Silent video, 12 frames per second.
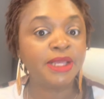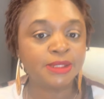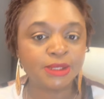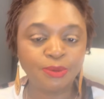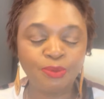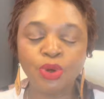
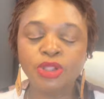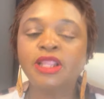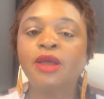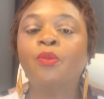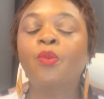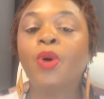and support
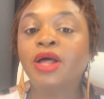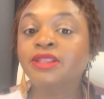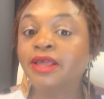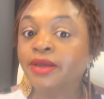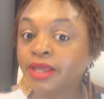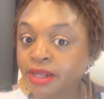them while
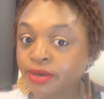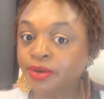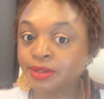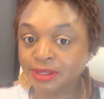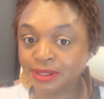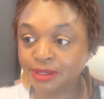they're in
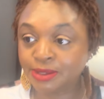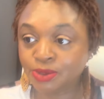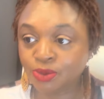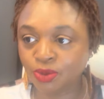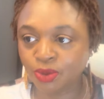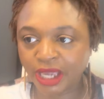nursing
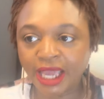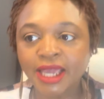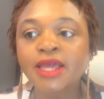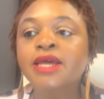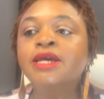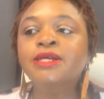school, okay?